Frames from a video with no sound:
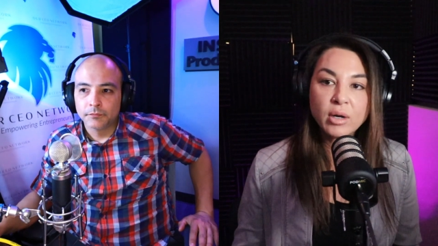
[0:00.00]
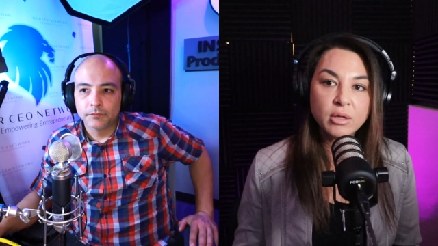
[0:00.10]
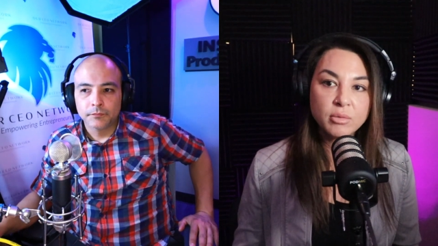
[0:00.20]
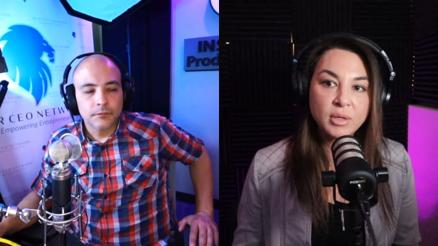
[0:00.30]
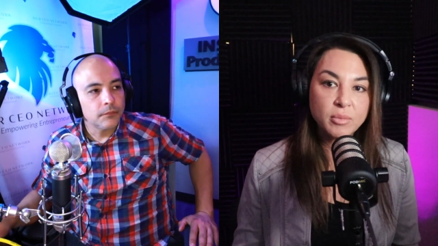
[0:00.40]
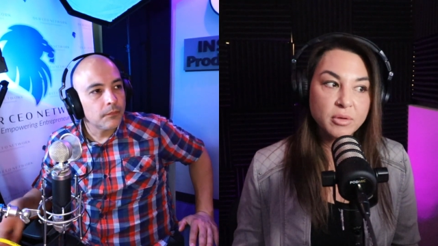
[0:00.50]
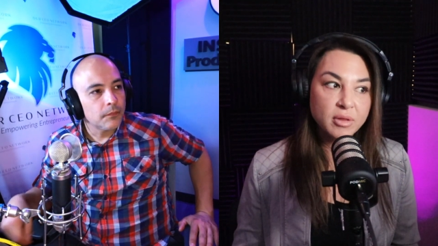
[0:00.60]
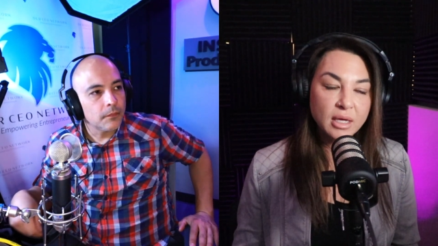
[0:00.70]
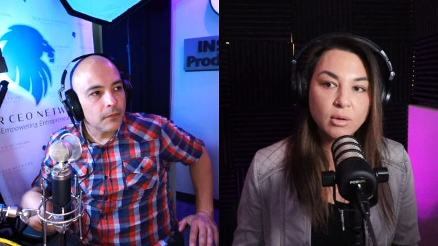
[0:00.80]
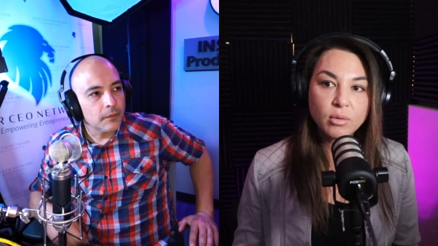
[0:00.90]
Speaker 1: other people
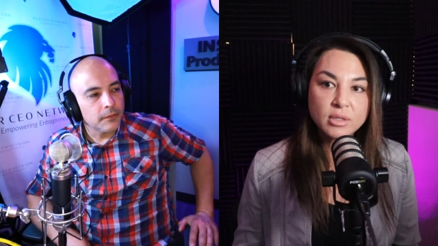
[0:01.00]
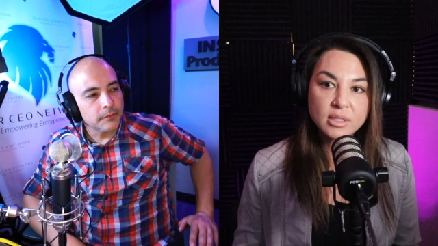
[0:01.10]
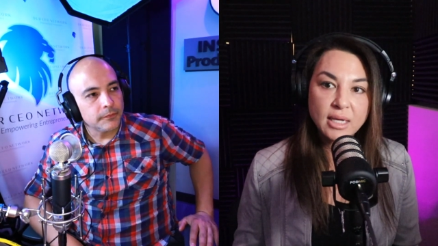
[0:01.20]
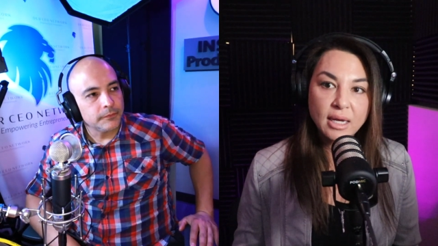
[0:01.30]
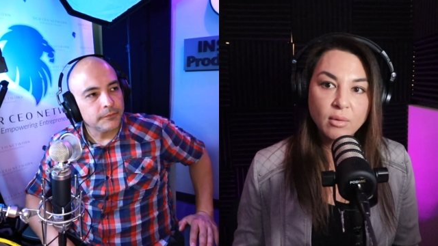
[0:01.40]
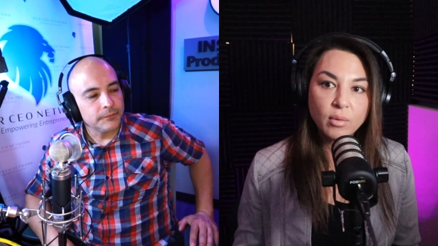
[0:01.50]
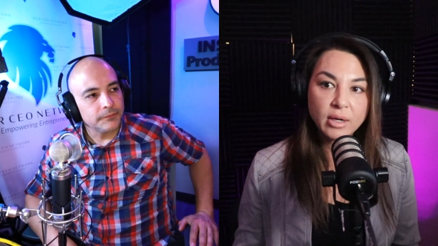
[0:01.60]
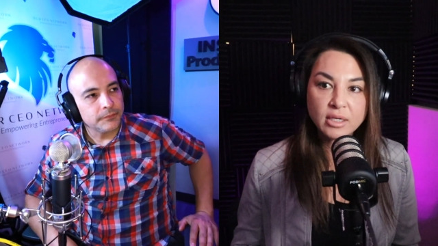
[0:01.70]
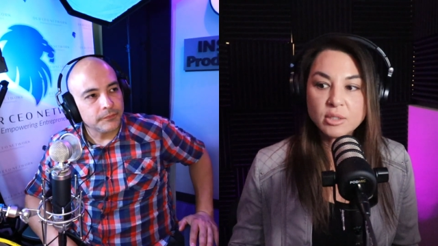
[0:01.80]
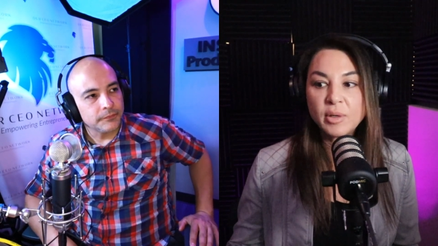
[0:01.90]
think or say. We're
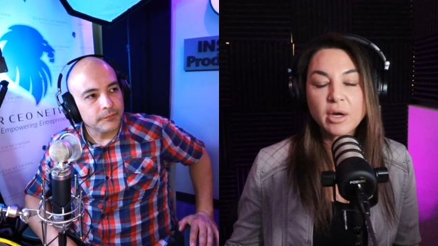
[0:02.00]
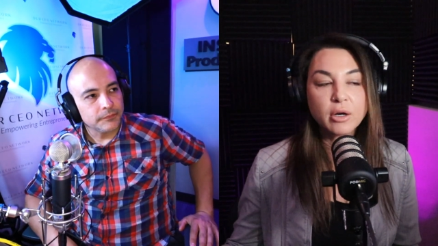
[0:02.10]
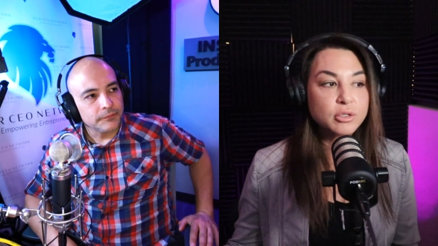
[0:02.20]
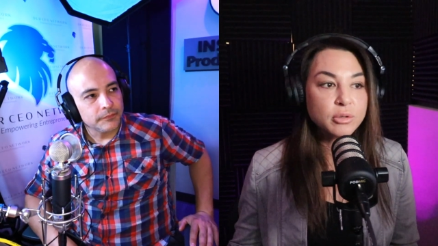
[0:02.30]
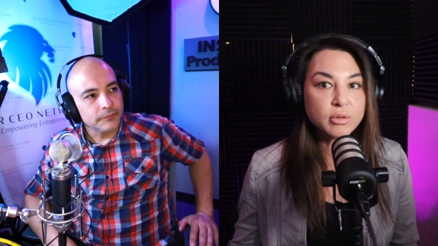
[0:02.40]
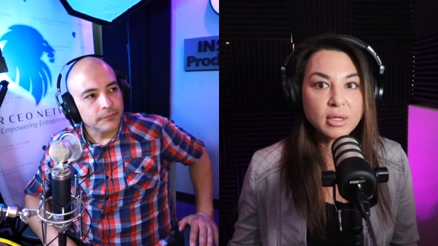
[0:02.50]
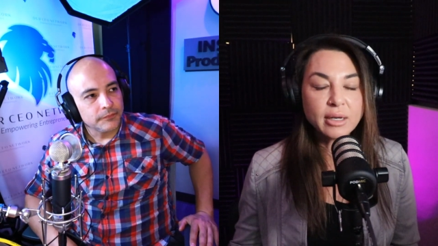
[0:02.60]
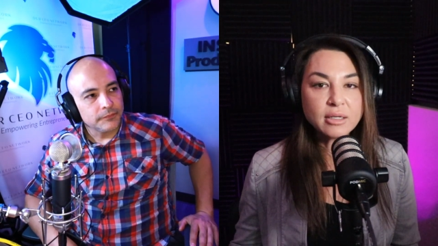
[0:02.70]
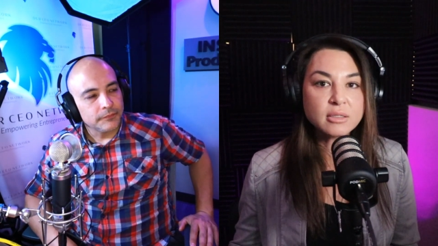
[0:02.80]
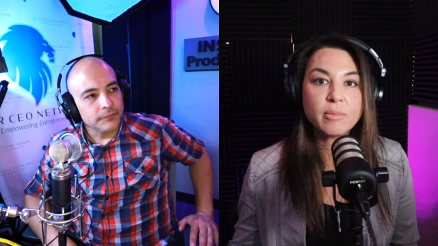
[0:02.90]
going to speak our truth, and
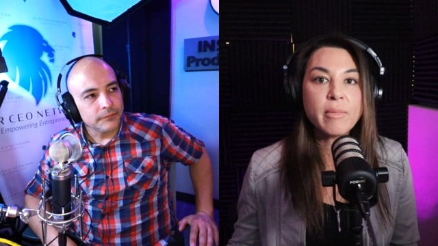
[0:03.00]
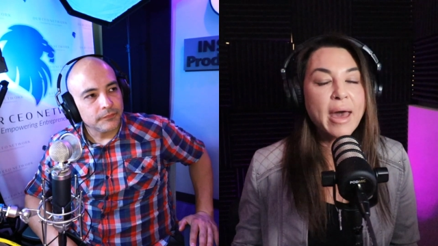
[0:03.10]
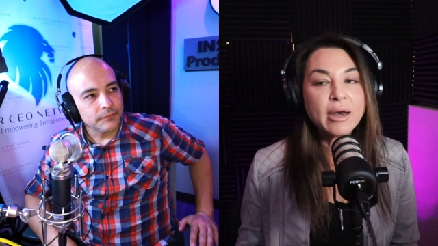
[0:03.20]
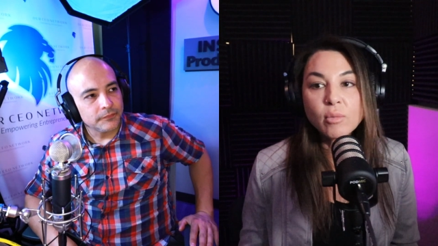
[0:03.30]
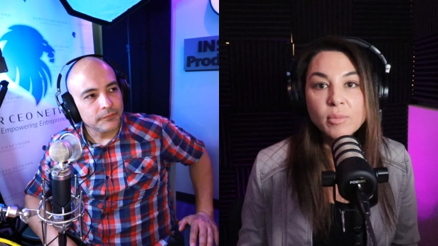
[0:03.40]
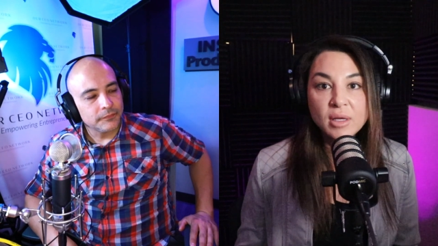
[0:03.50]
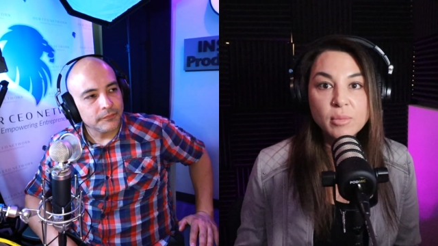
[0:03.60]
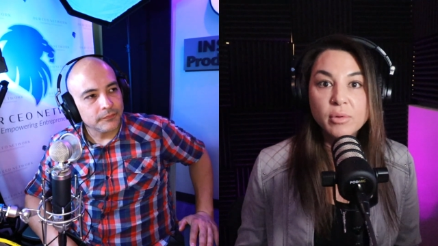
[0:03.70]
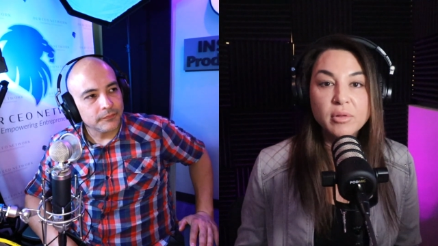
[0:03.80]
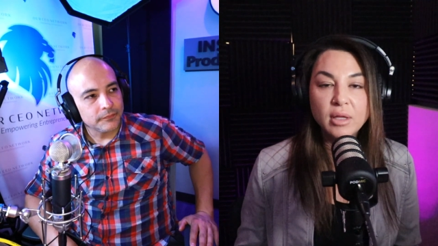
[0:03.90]
it doesn't matter what
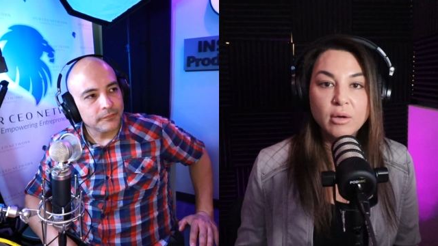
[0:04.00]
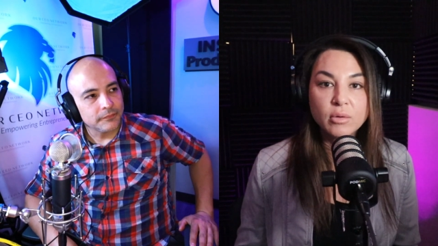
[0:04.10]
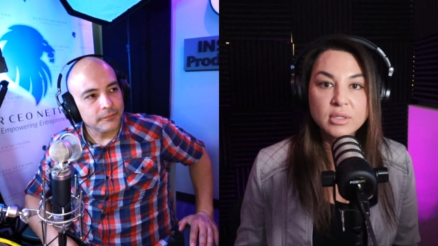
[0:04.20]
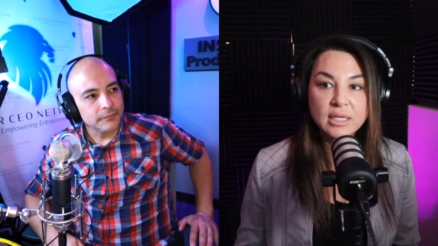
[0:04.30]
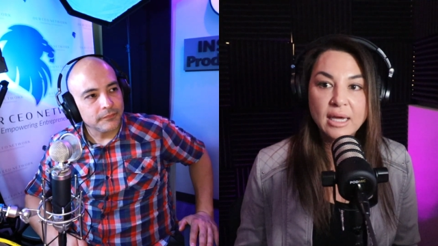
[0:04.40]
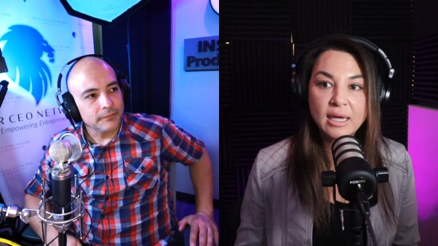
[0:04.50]
people think or say.